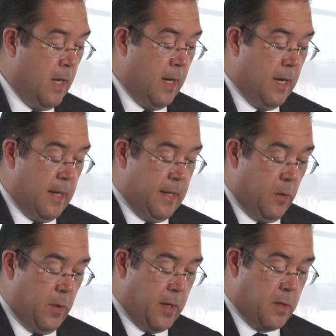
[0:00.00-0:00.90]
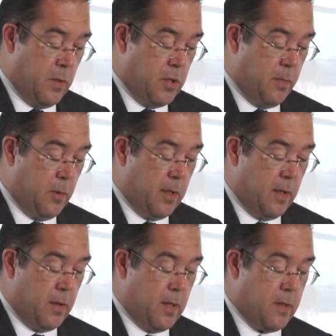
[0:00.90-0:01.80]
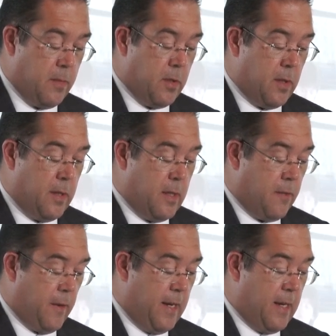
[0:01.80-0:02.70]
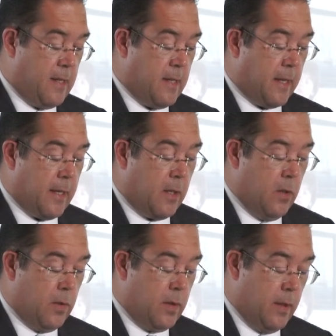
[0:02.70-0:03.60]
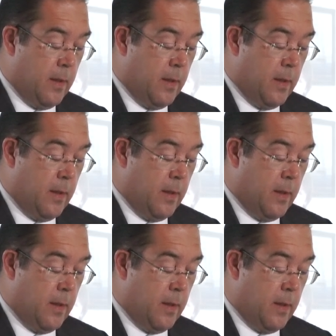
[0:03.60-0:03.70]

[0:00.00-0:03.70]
Other works which the Malta Tourism Authority is financing include